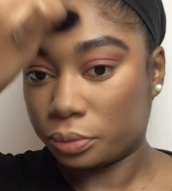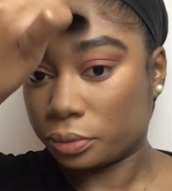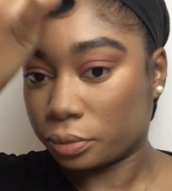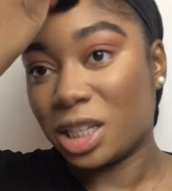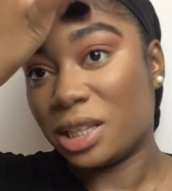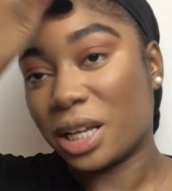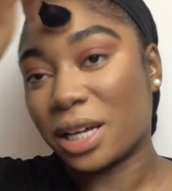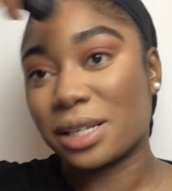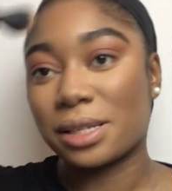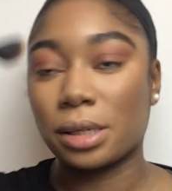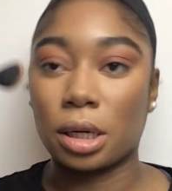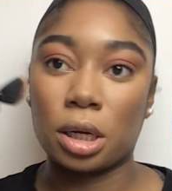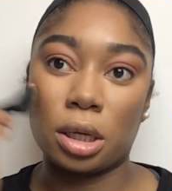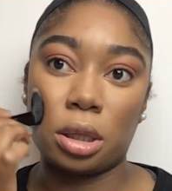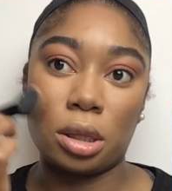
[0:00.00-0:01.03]
And that's a
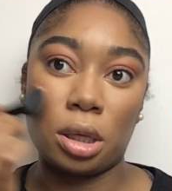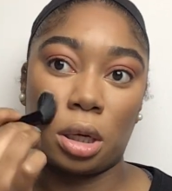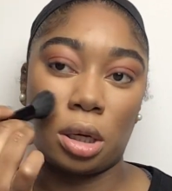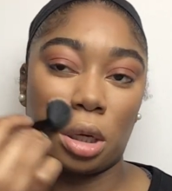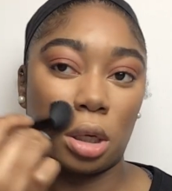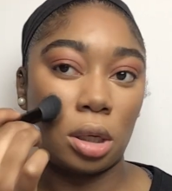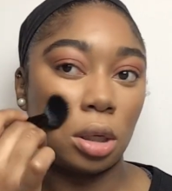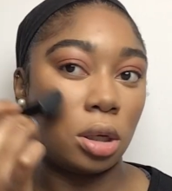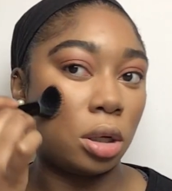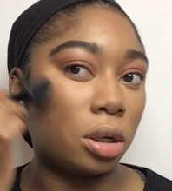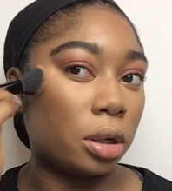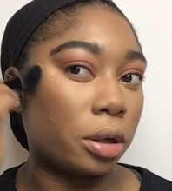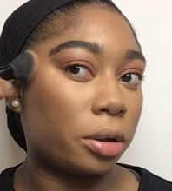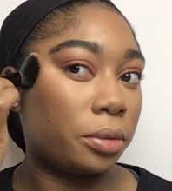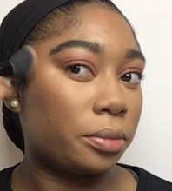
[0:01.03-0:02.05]
good thing, you
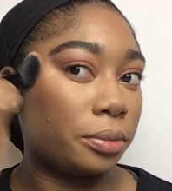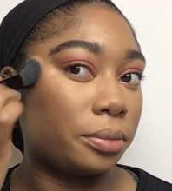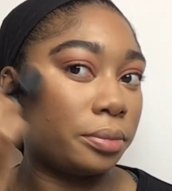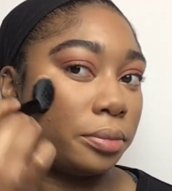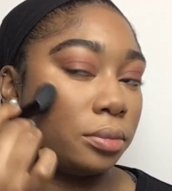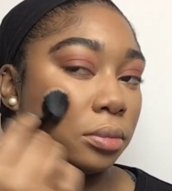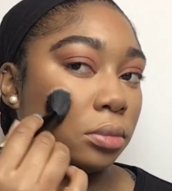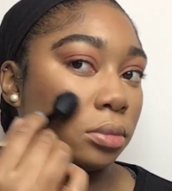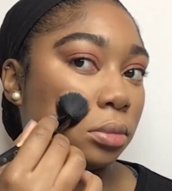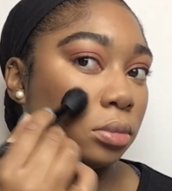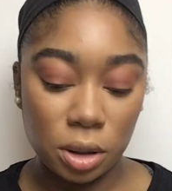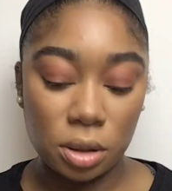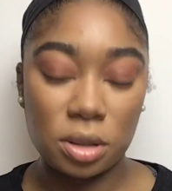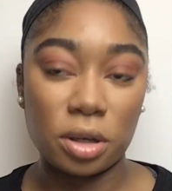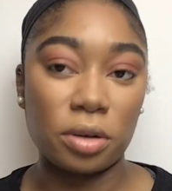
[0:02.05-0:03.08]
know?
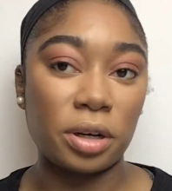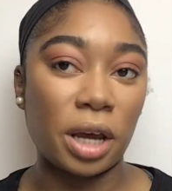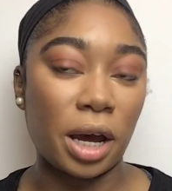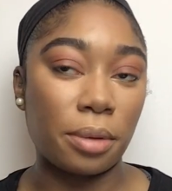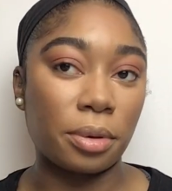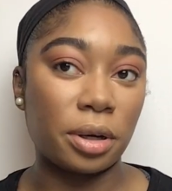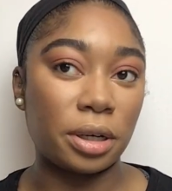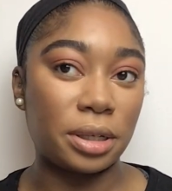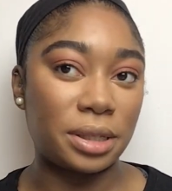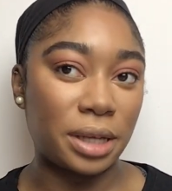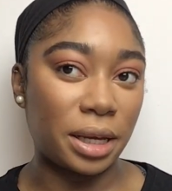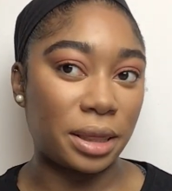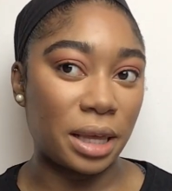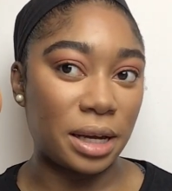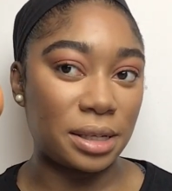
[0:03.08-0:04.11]
So now I'm gonna
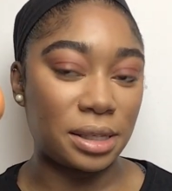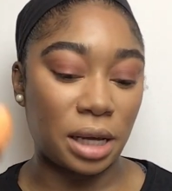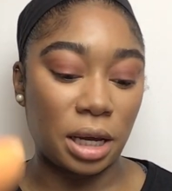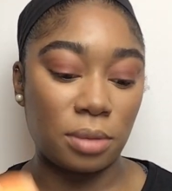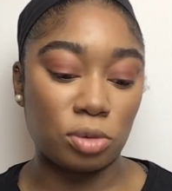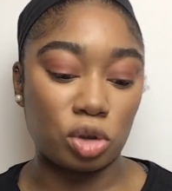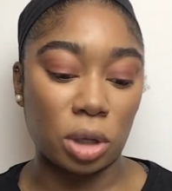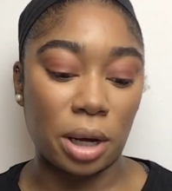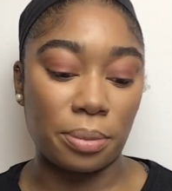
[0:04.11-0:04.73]
take that same dry